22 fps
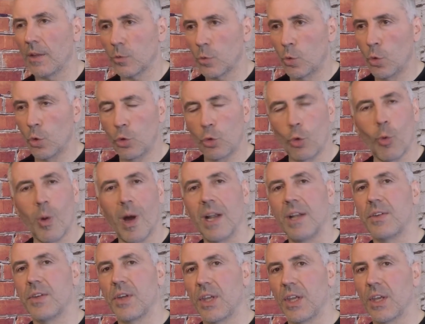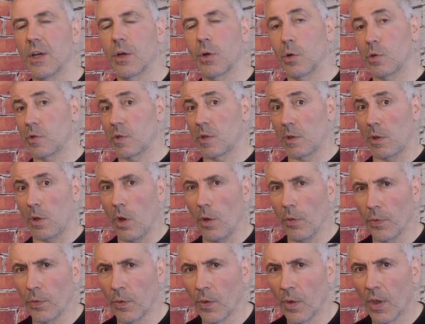And good quality gear costs a
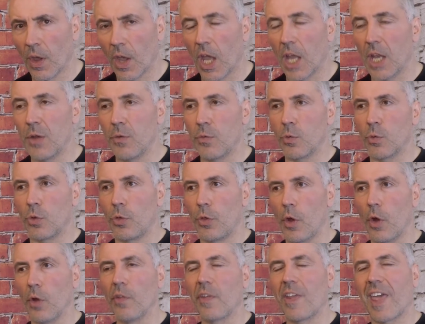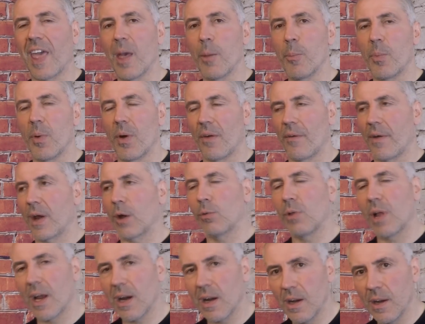lot, and if you don't camp
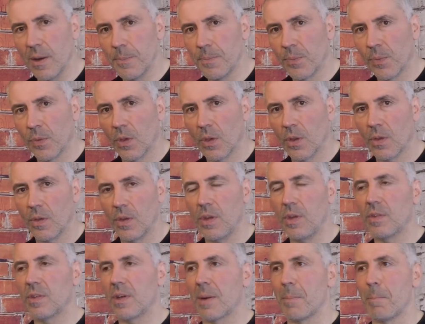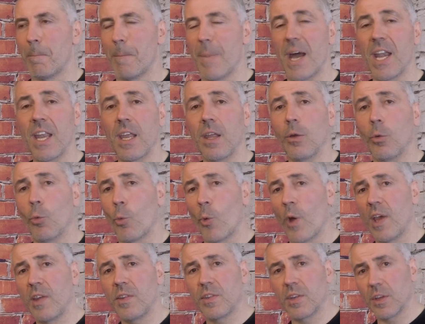regularly, these are
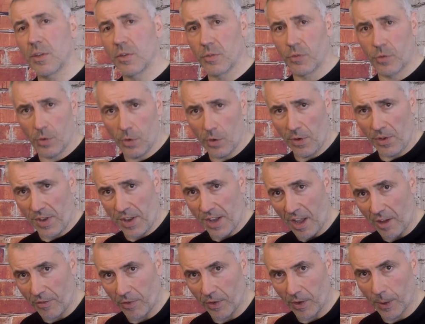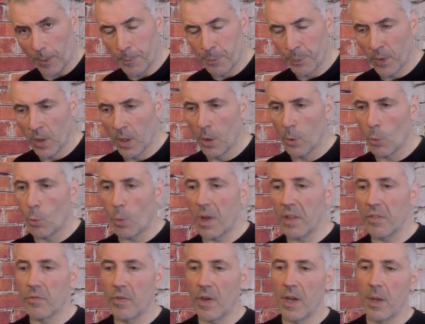money wasted for nothing.
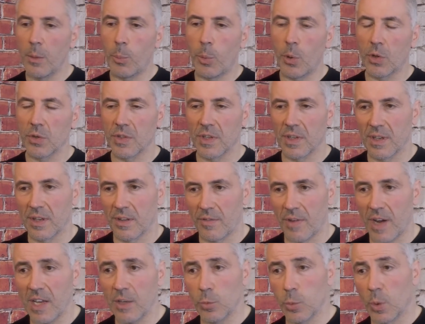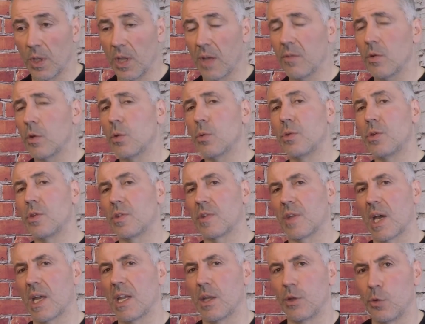One very important advice: whatever you
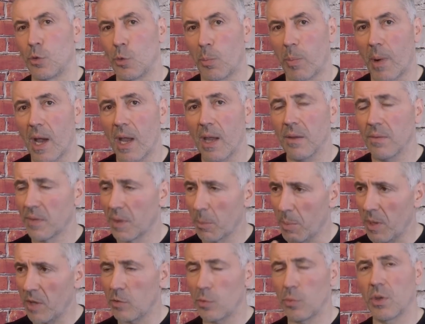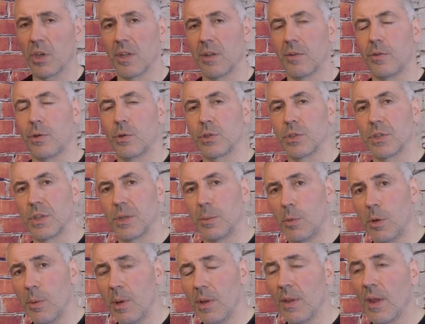decided to buy, the best you can
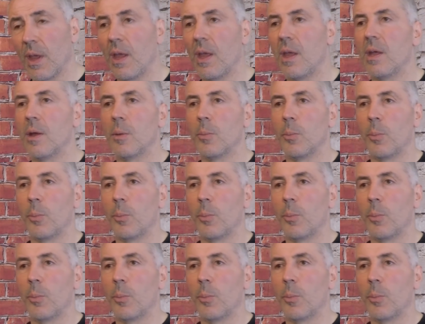afford at the moment,